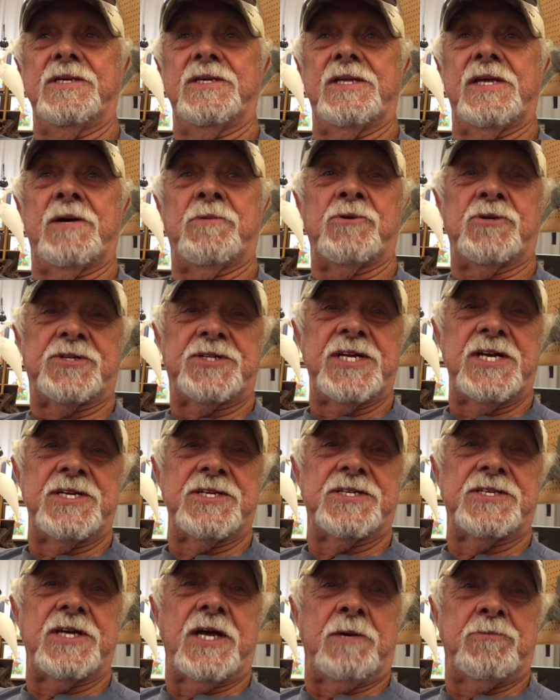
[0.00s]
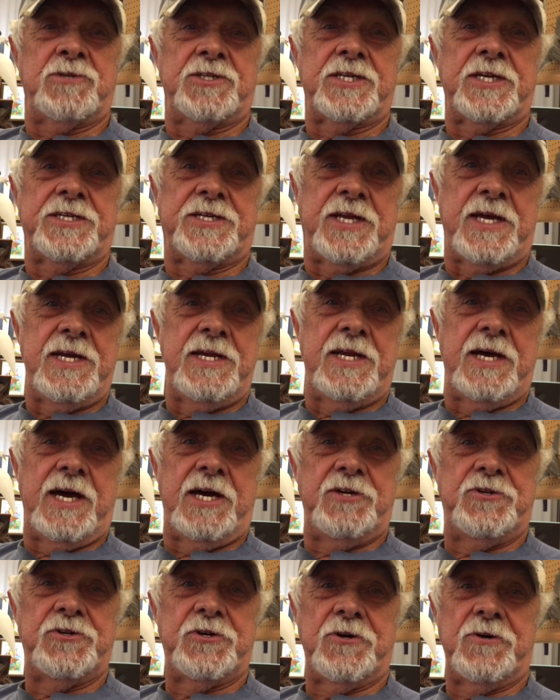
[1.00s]
Ever since I was a
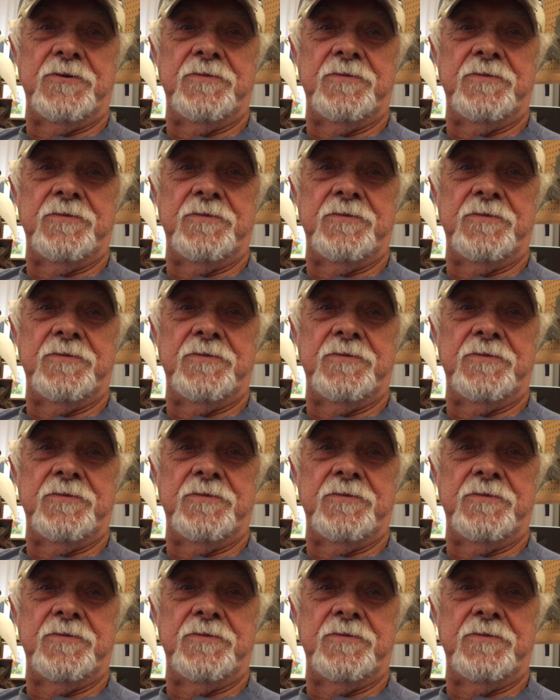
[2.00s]
teenager.